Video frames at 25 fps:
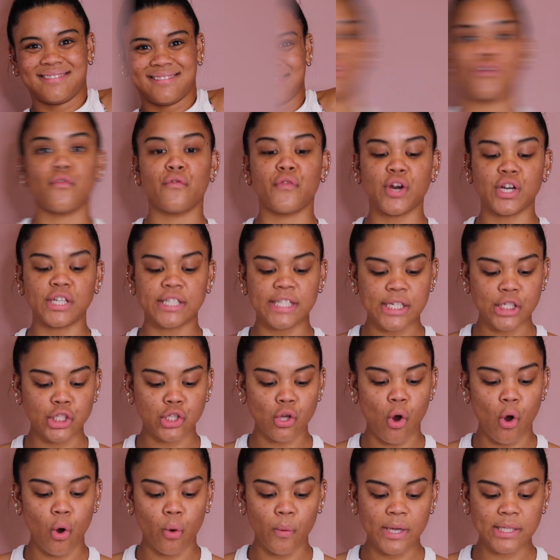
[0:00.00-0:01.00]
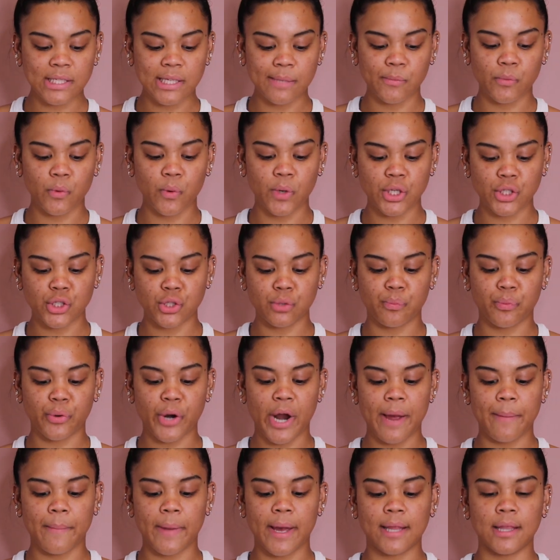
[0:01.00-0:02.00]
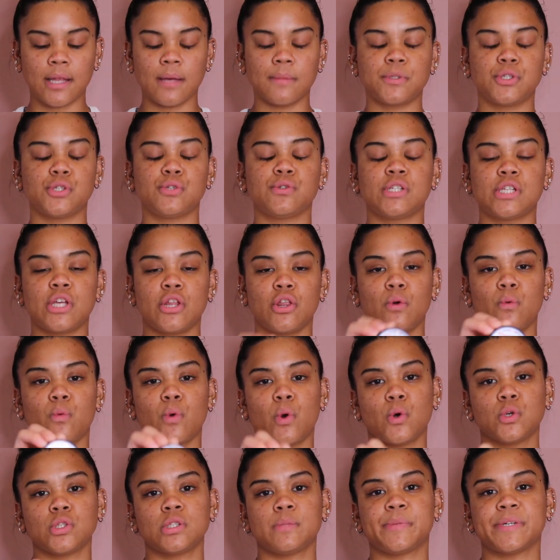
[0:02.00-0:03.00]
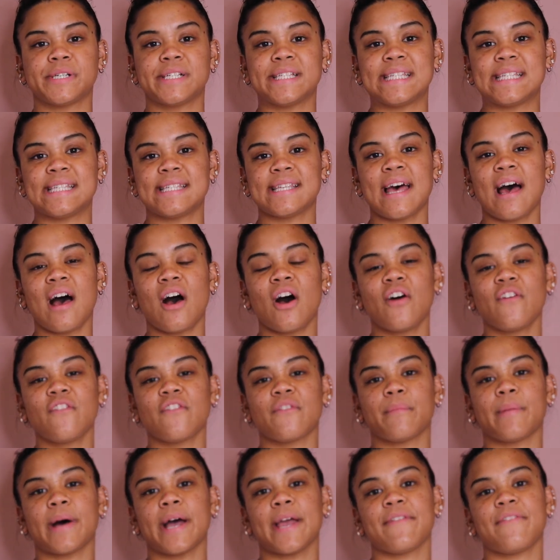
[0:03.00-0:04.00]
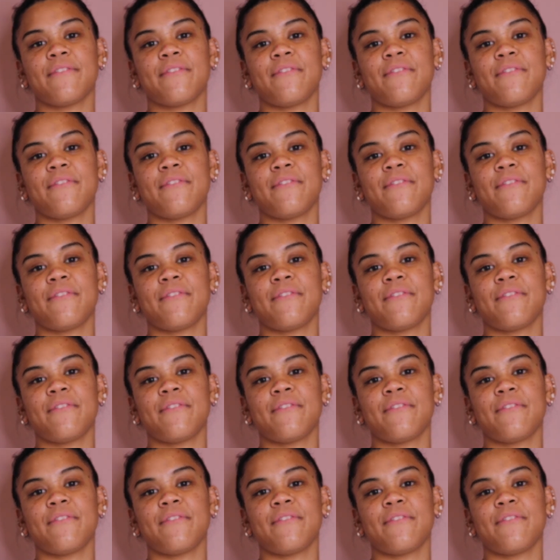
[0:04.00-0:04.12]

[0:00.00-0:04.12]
So first, as always, I'm going to prime my lips using the Rosebud Salve, my